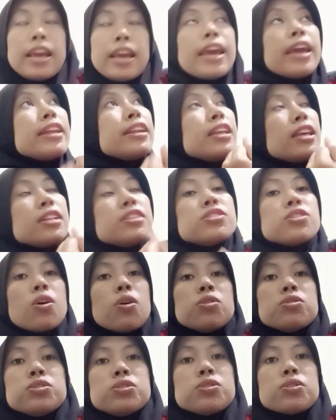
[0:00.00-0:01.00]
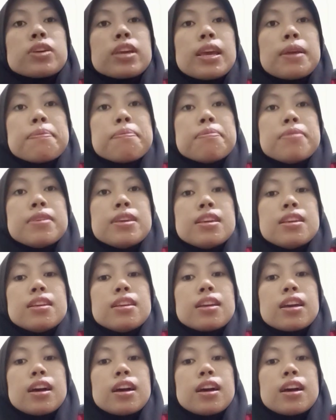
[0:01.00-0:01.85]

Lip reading: And it also can be